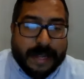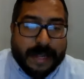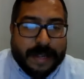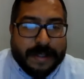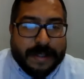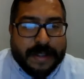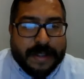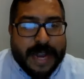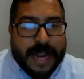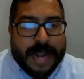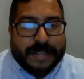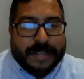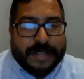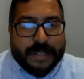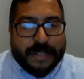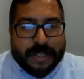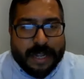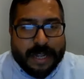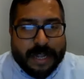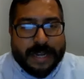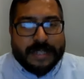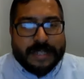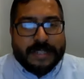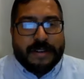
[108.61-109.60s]
The National
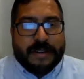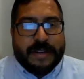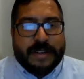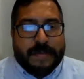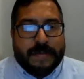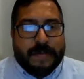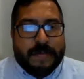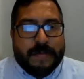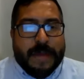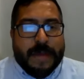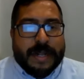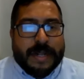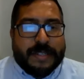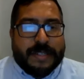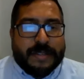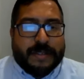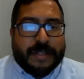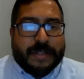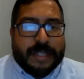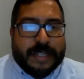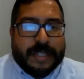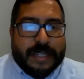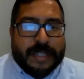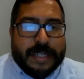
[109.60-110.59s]
Alliance on Mental
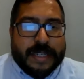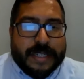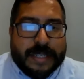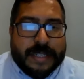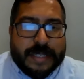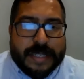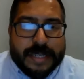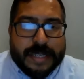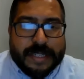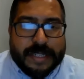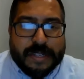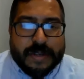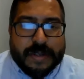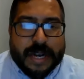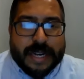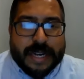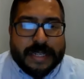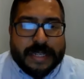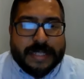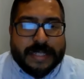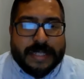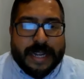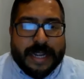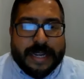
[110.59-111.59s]
Illness is a
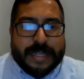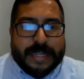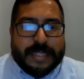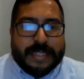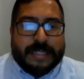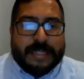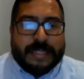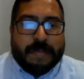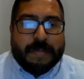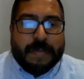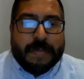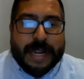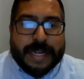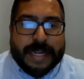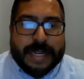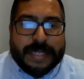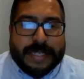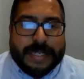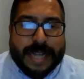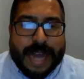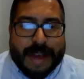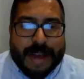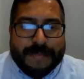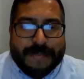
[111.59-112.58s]
United
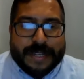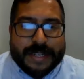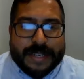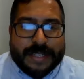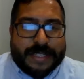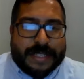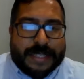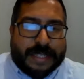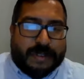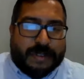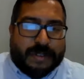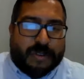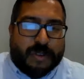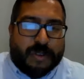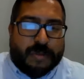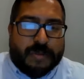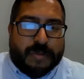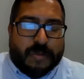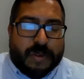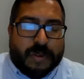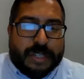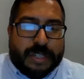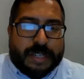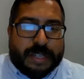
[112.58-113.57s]
States-based advocacy group
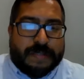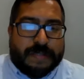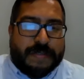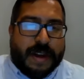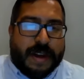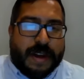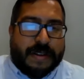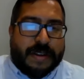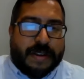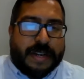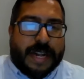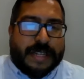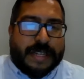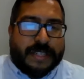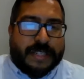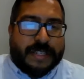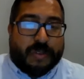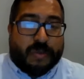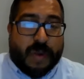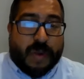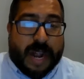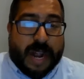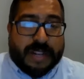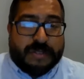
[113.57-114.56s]
originally founded as a
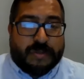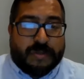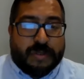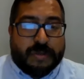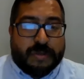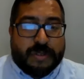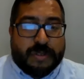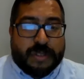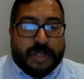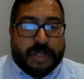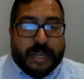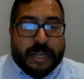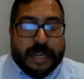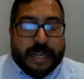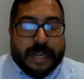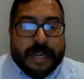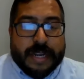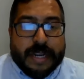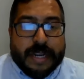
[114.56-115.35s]
grassroots